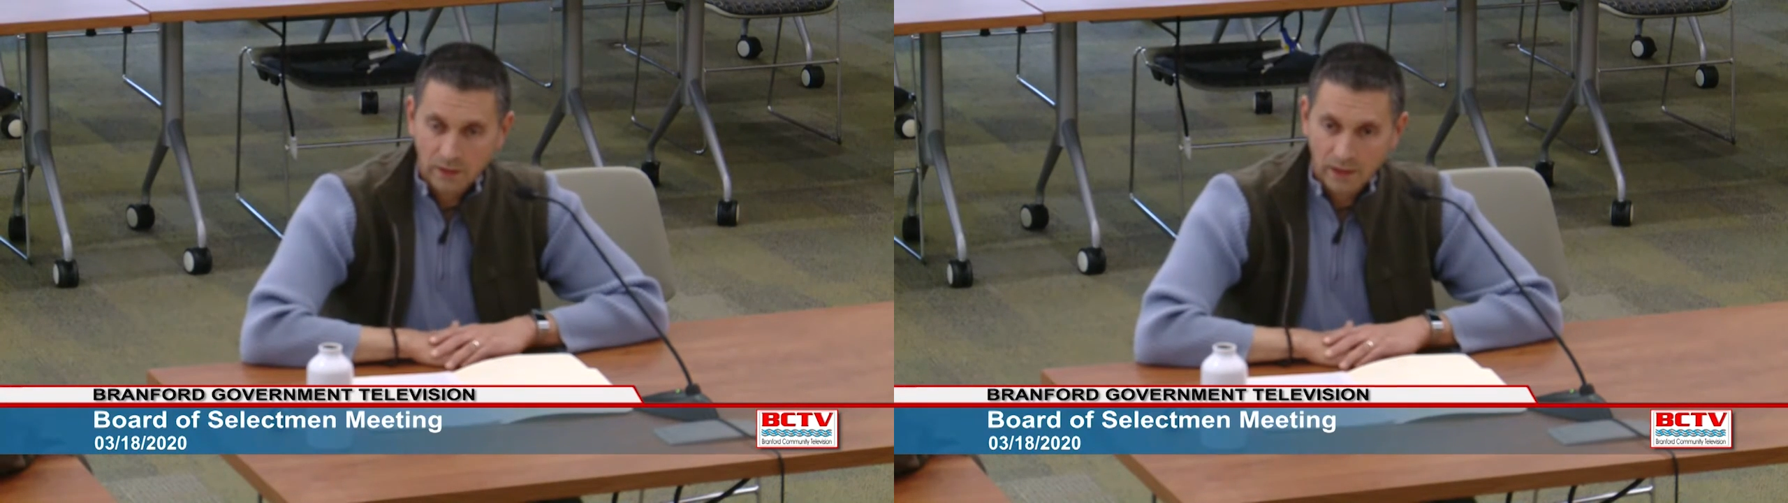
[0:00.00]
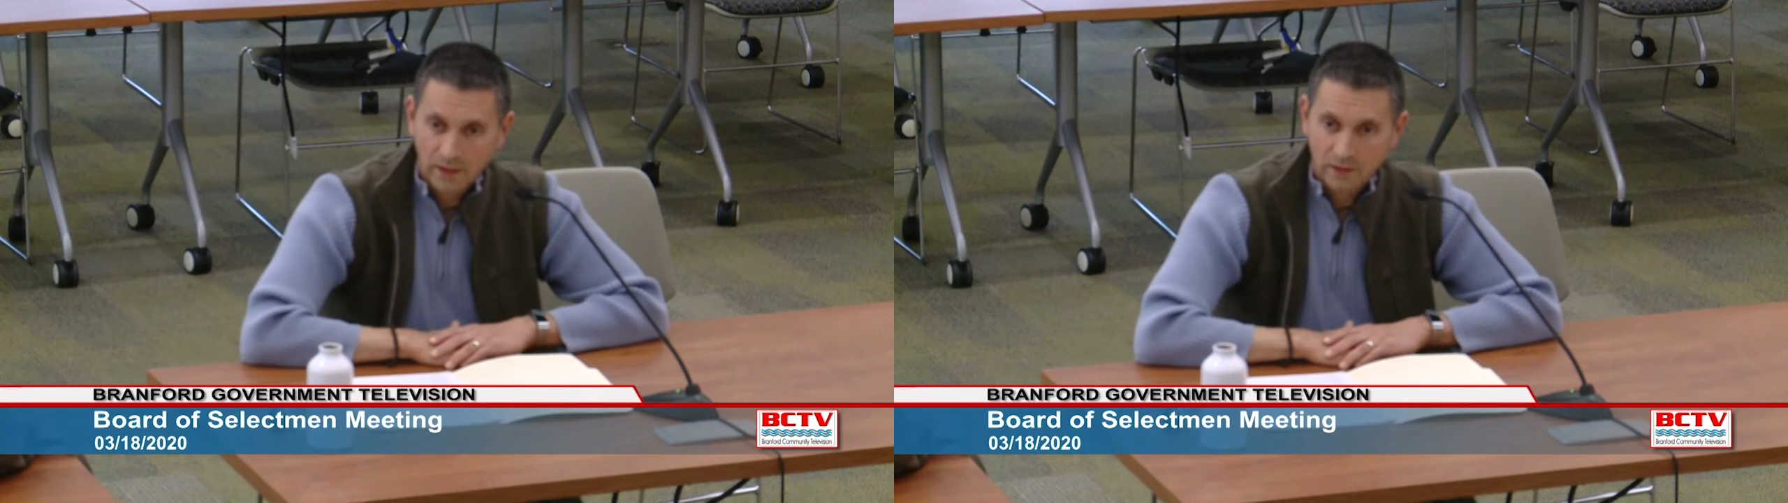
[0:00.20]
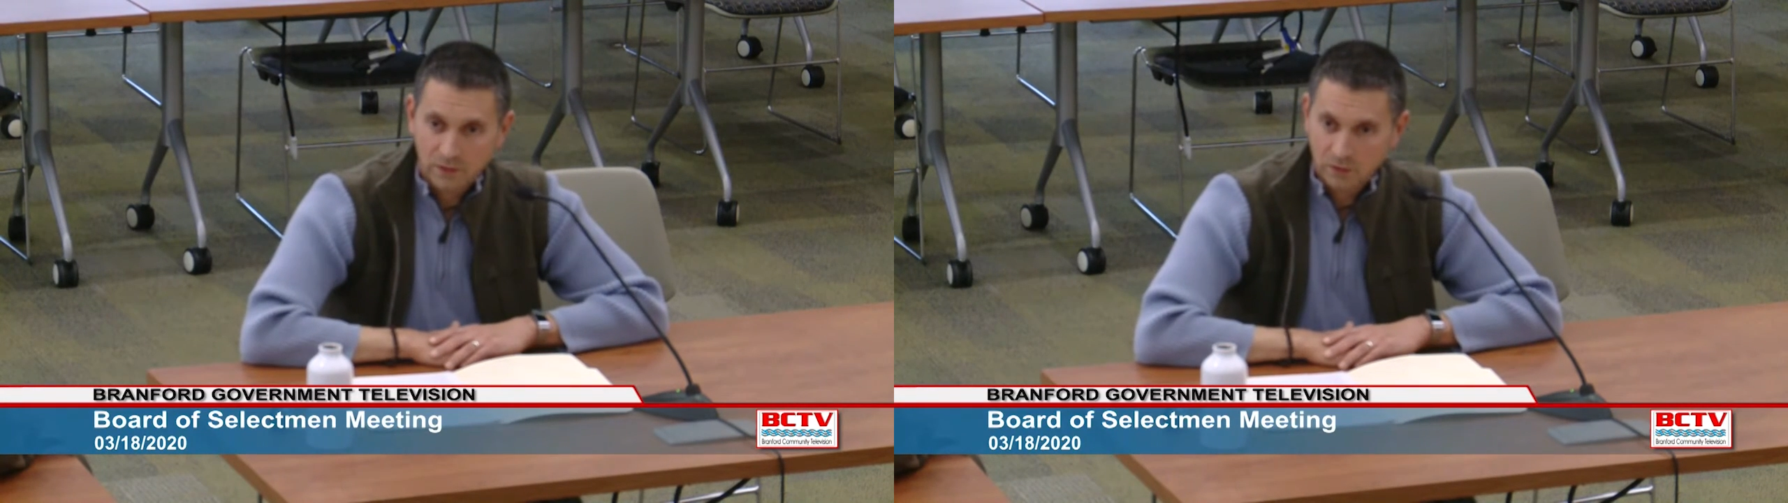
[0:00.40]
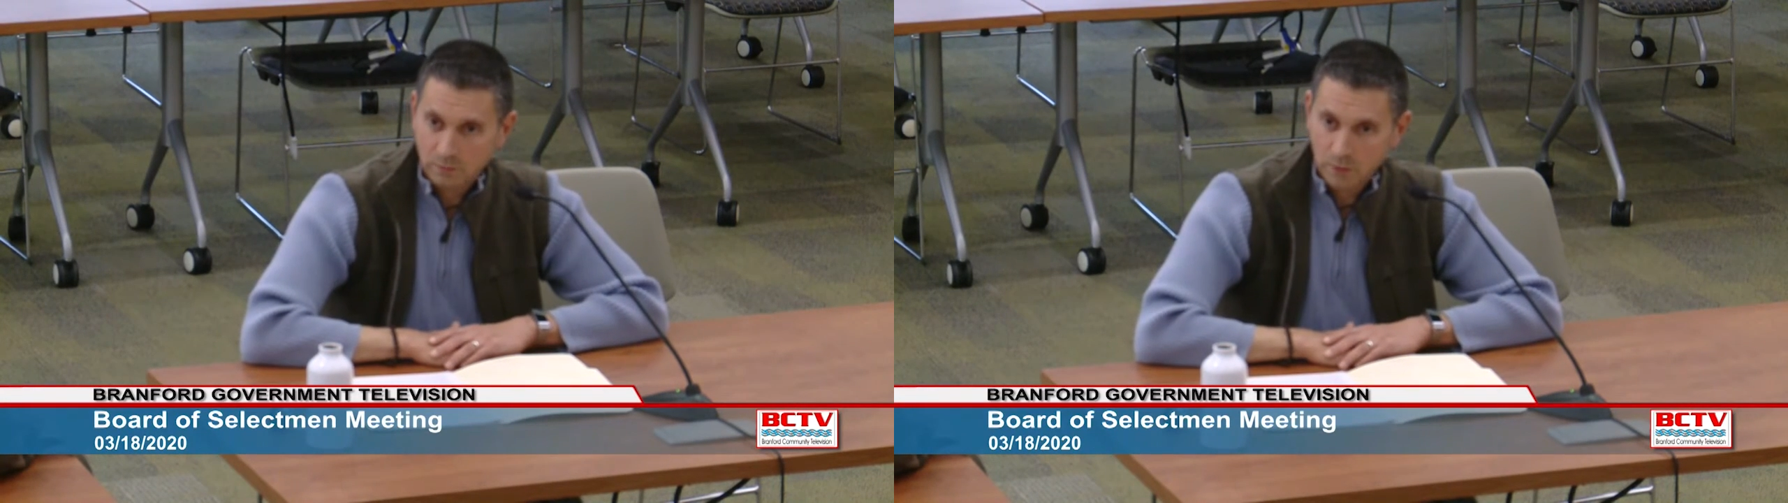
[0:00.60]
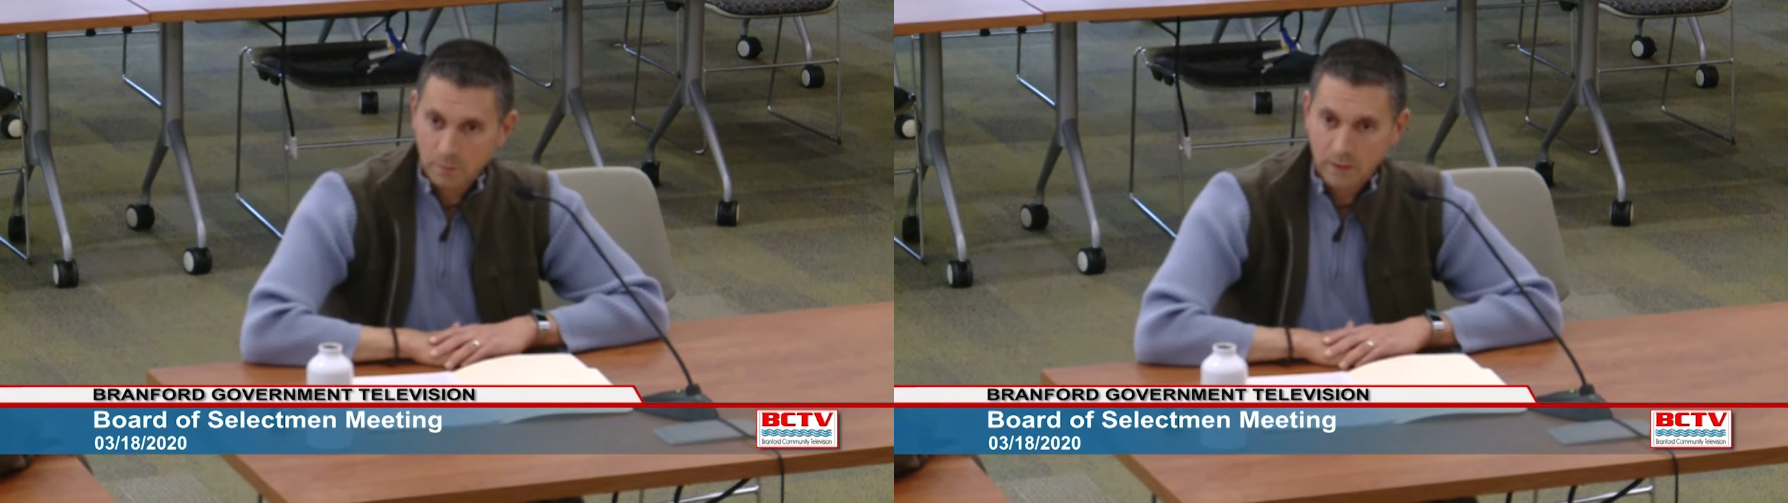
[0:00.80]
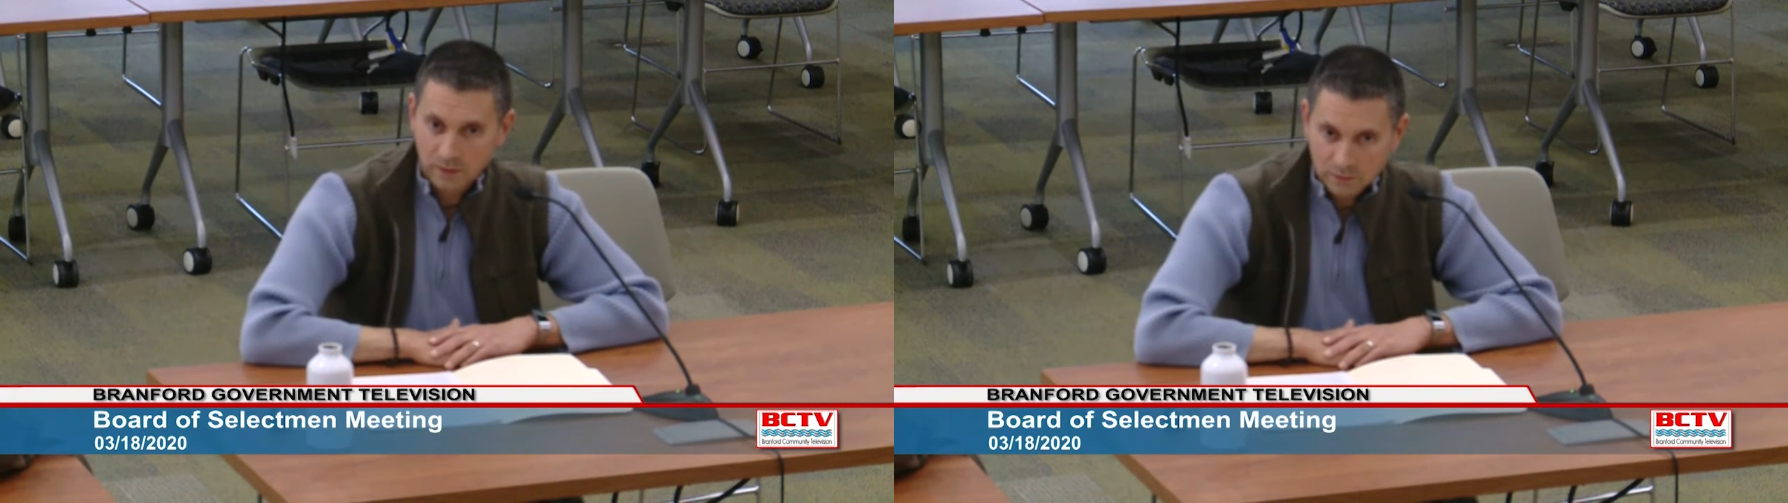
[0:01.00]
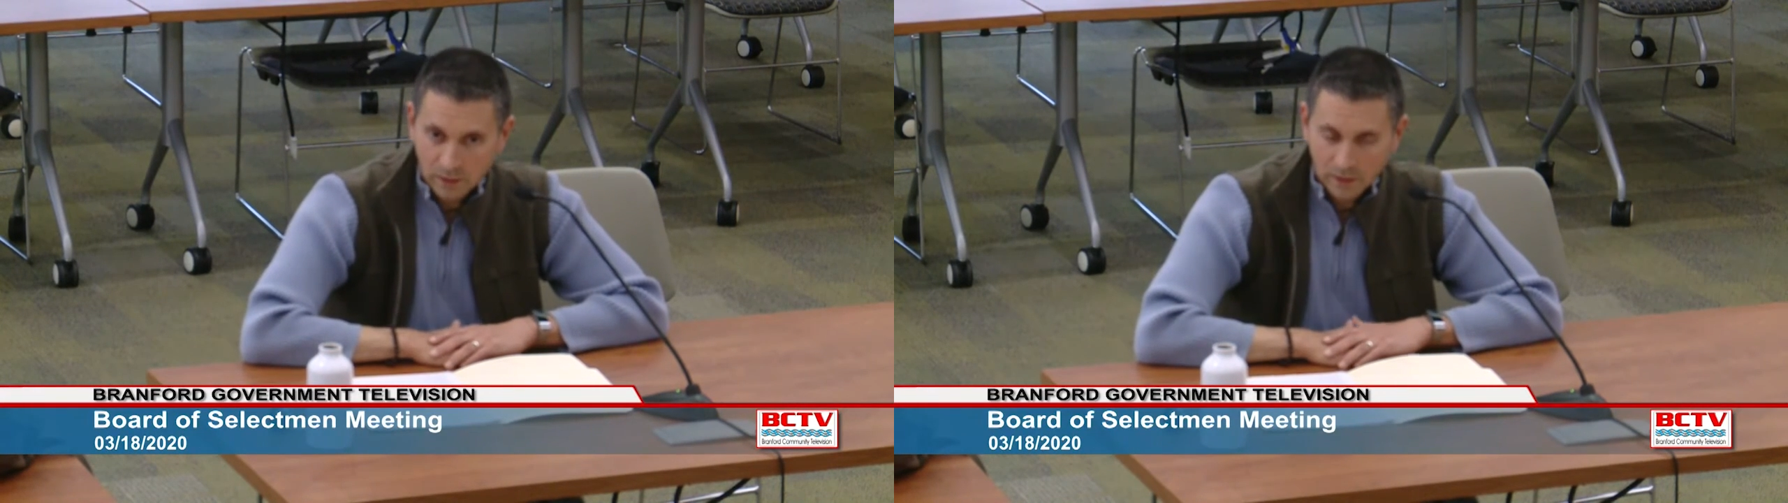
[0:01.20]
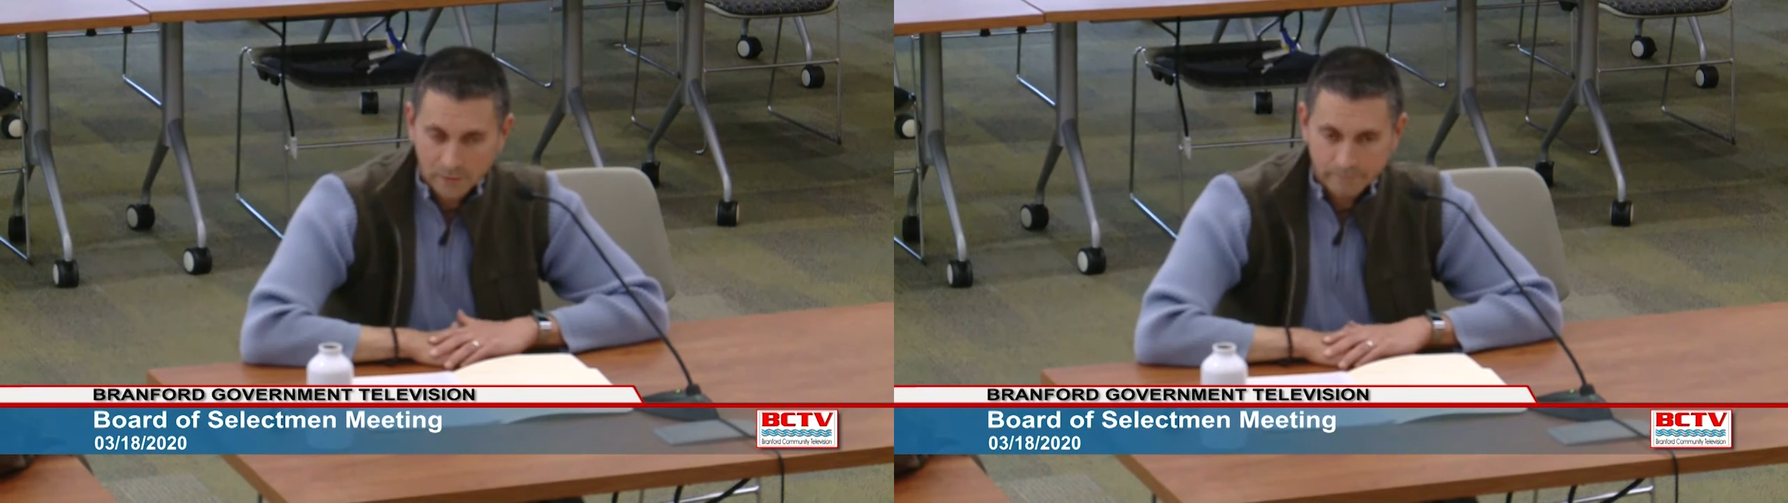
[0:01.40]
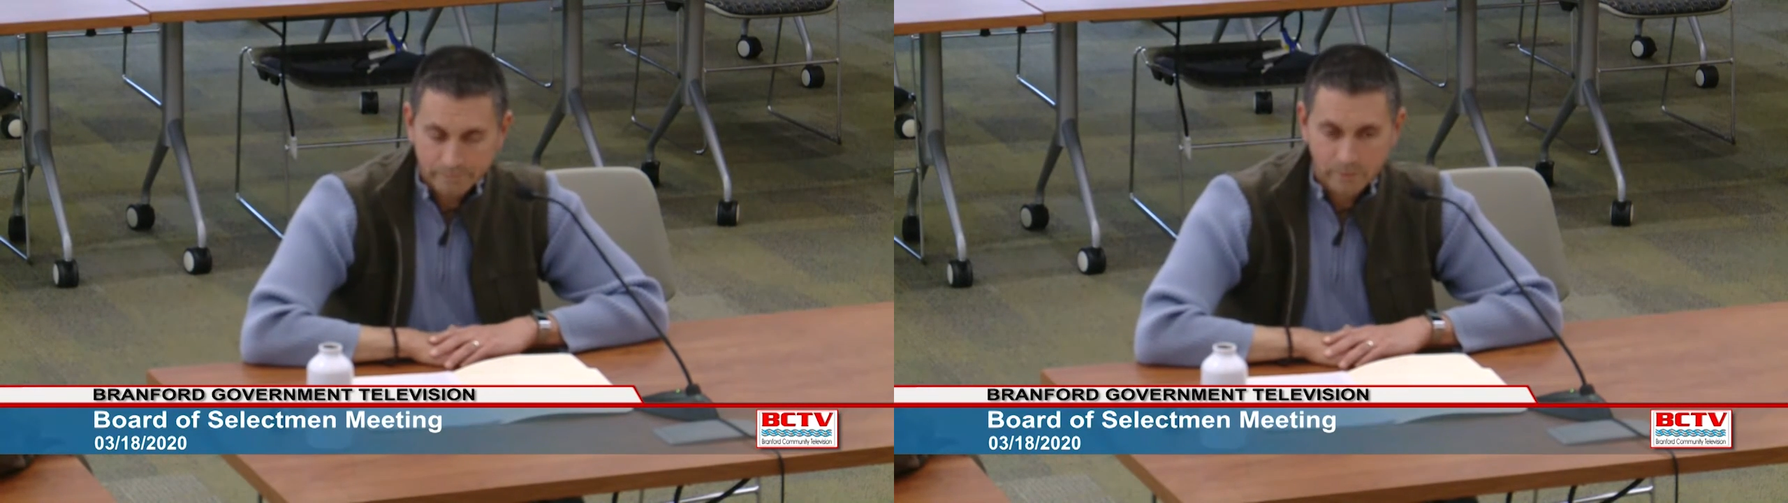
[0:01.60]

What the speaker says: at this moment in time,